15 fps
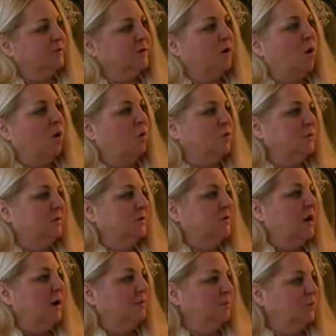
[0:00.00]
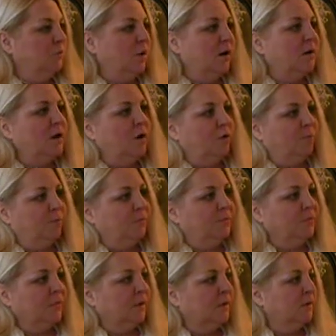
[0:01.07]
was cold. Time to walk home.
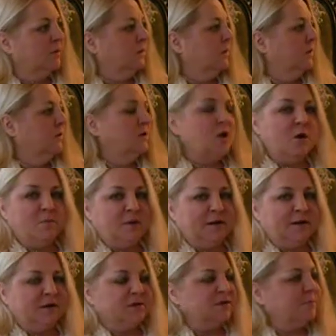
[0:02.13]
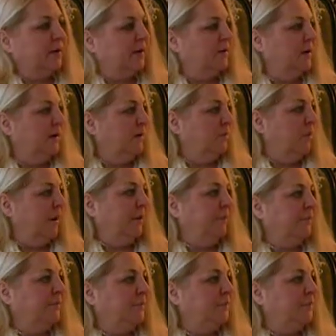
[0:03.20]
No money to spend anyway.